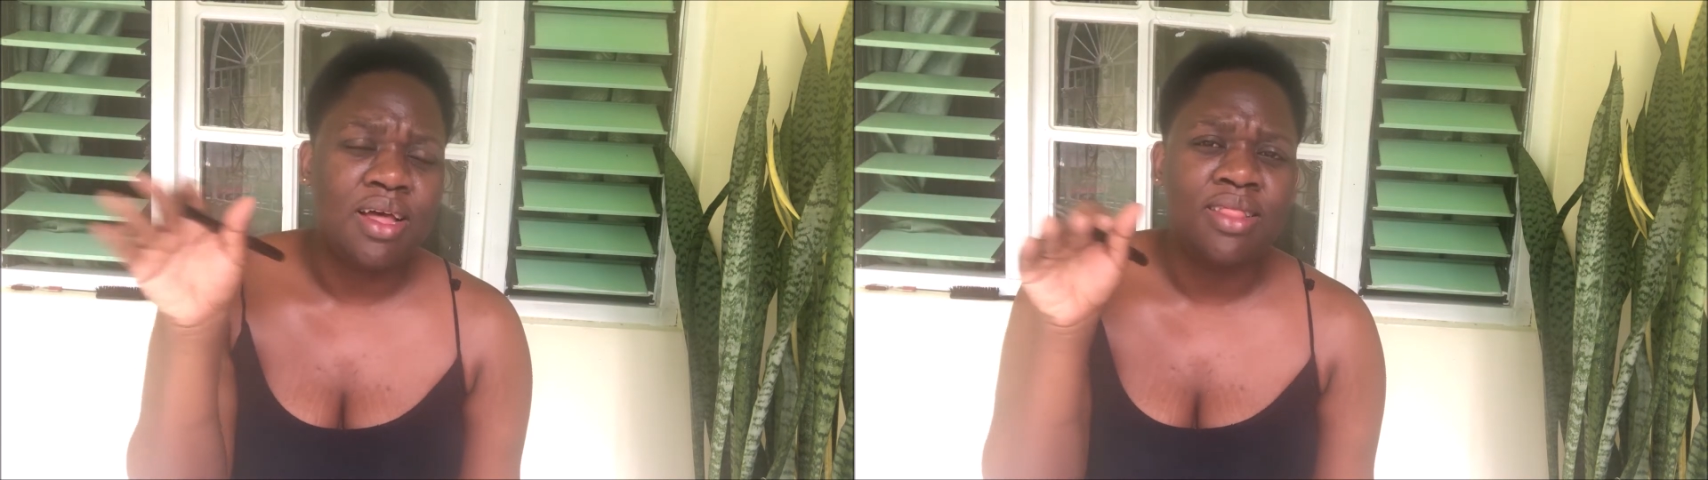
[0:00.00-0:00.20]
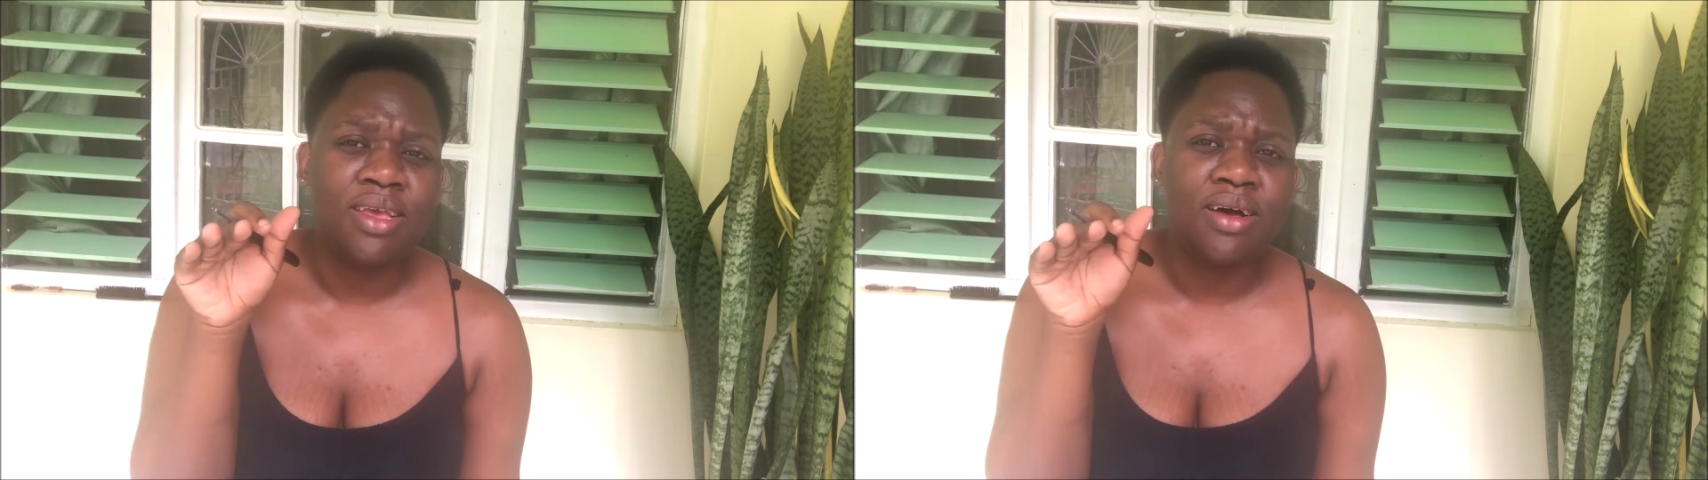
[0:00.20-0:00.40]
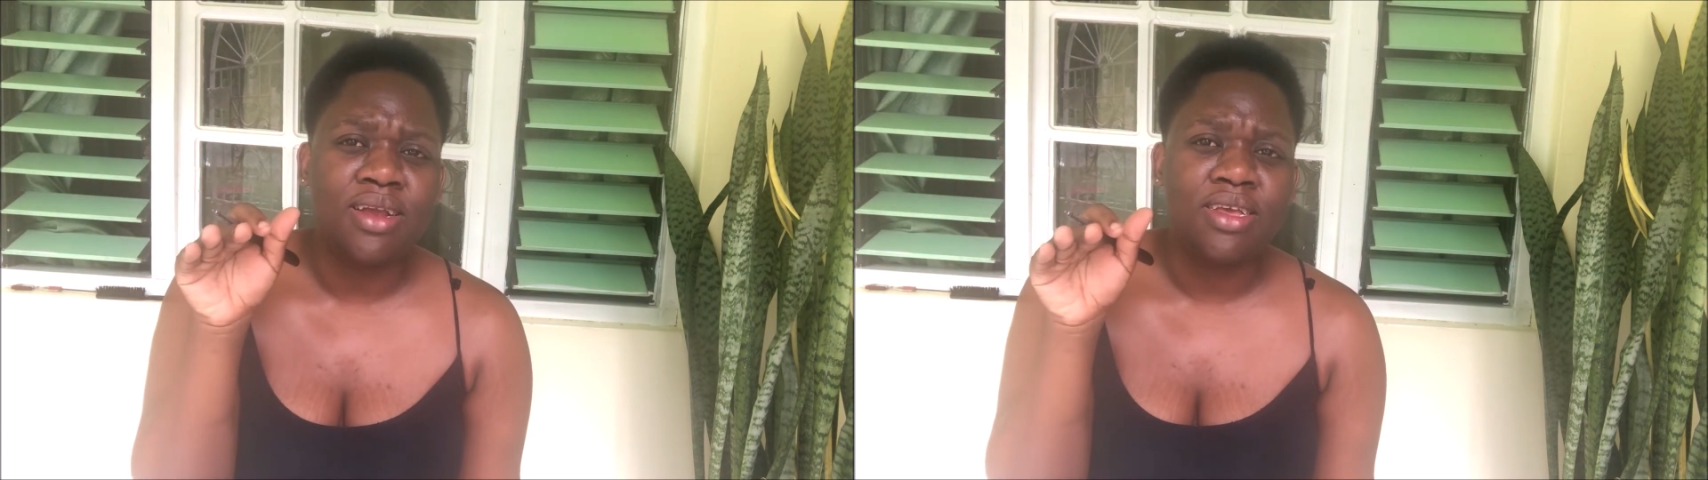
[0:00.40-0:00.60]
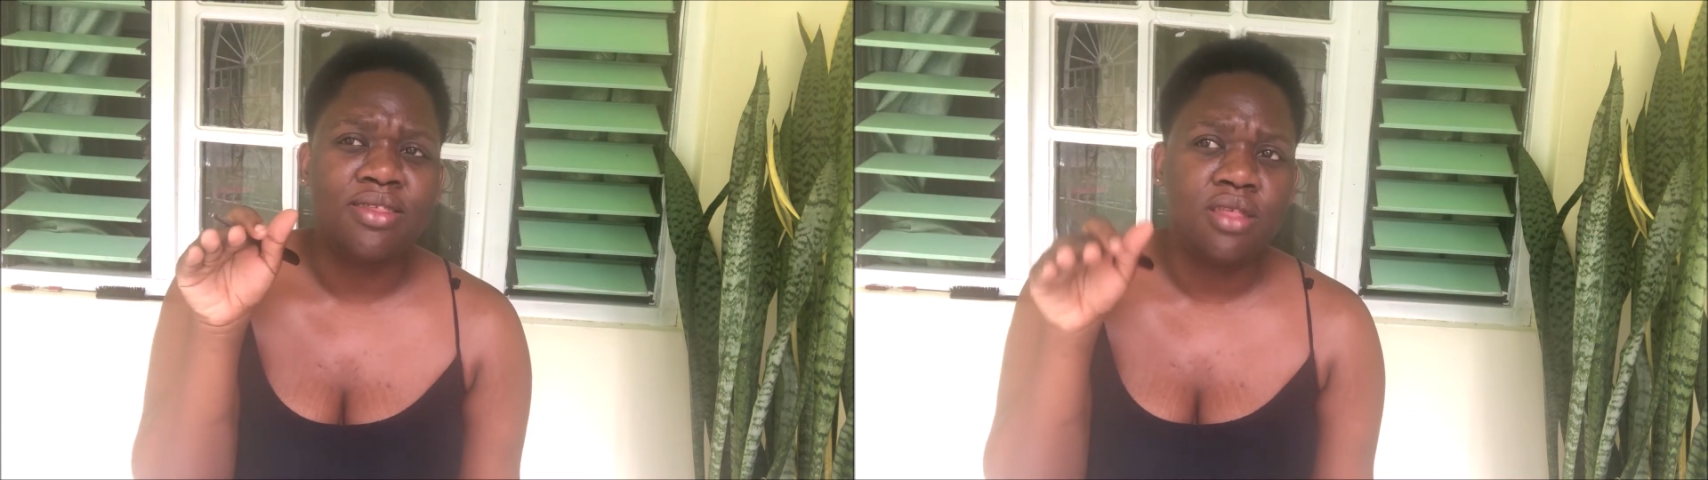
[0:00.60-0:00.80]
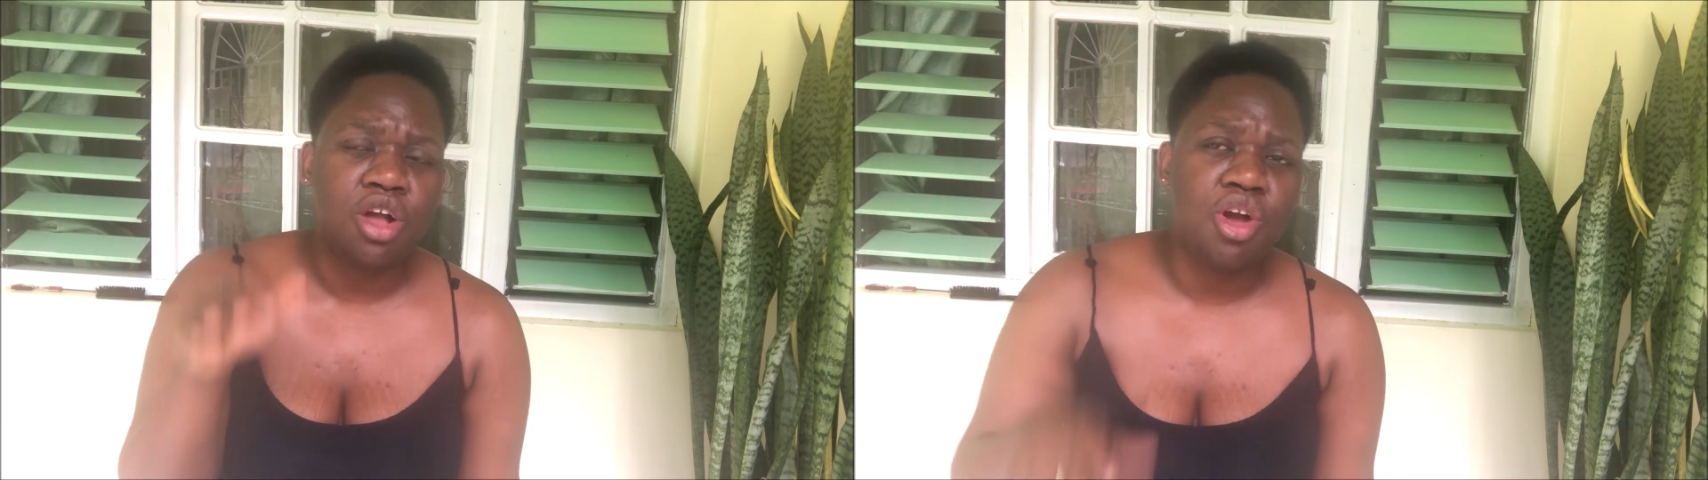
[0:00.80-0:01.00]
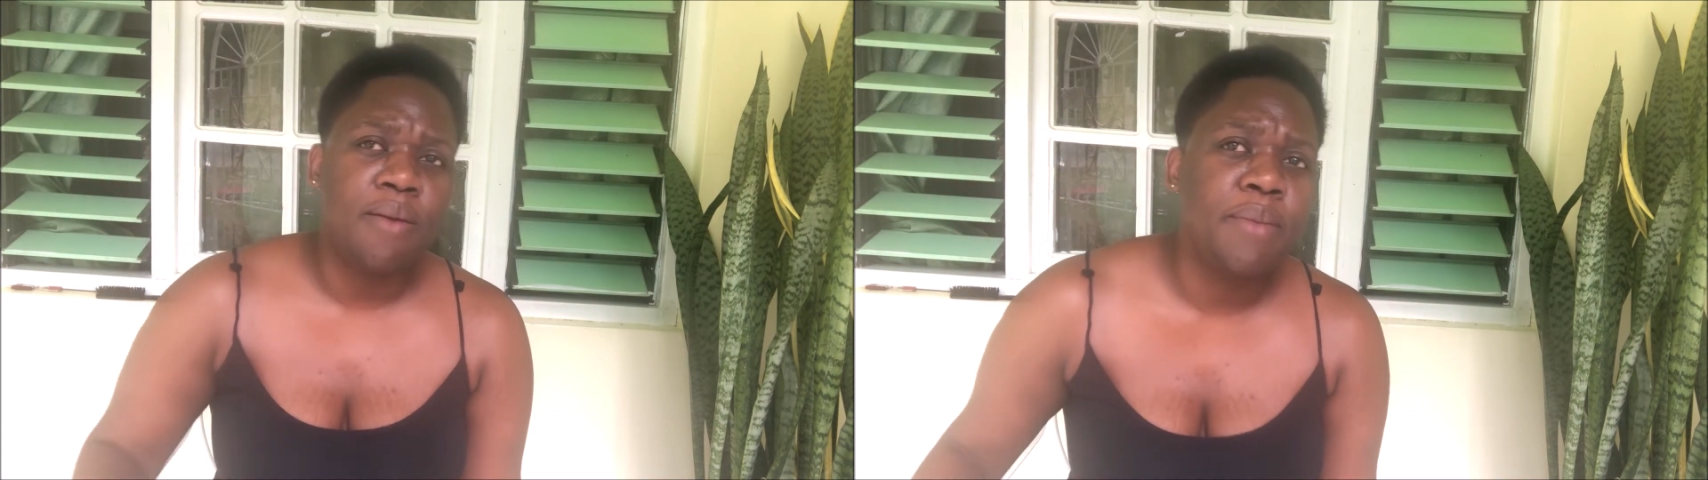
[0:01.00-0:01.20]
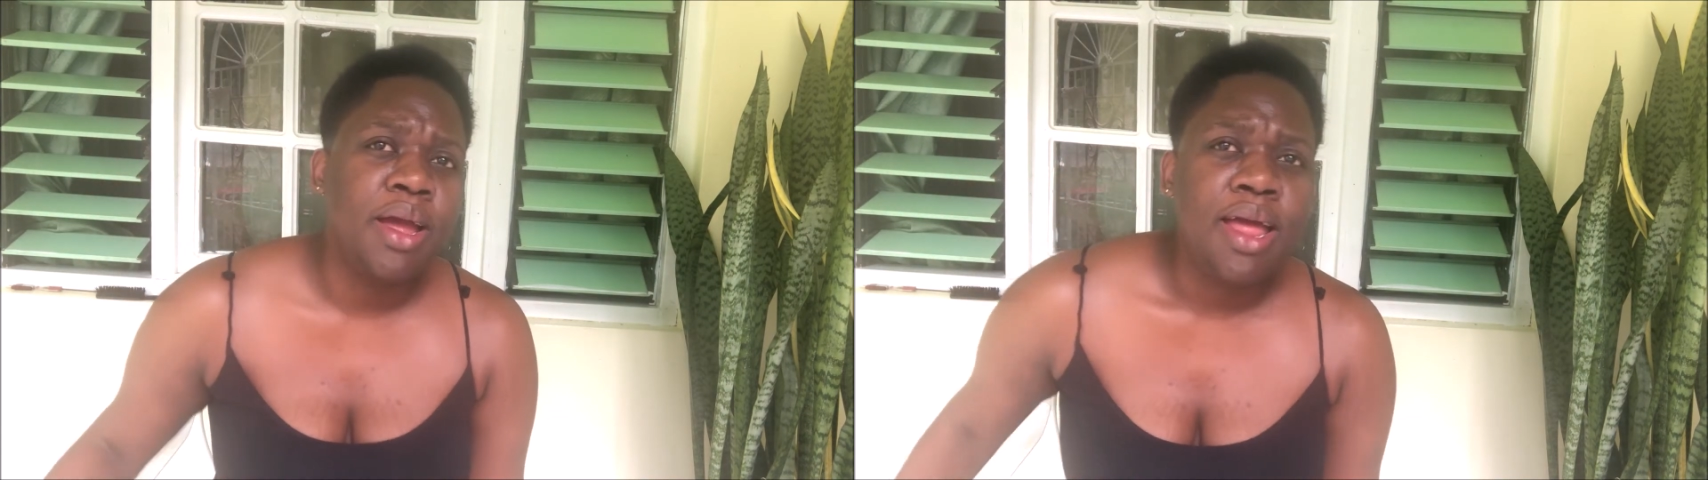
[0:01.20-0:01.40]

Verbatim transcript: I think, on Instagram.